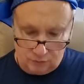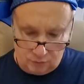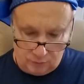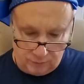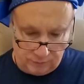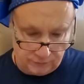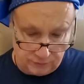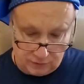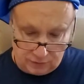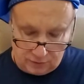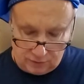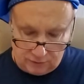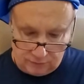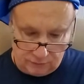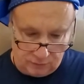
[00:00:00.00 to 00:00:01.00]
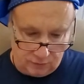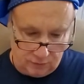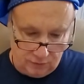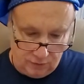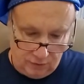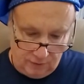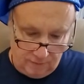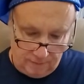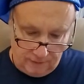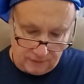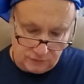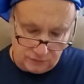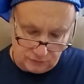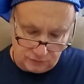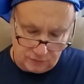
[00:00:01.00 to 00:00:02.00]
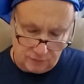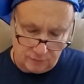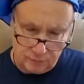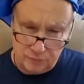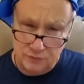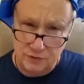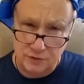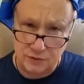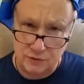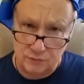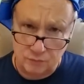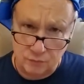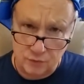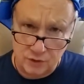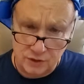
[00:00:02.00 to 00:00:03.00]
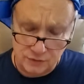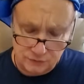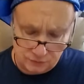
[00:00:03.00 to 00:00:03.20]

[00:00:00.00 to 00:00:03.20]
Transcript: I hope you've said enough to, this is a predictive read,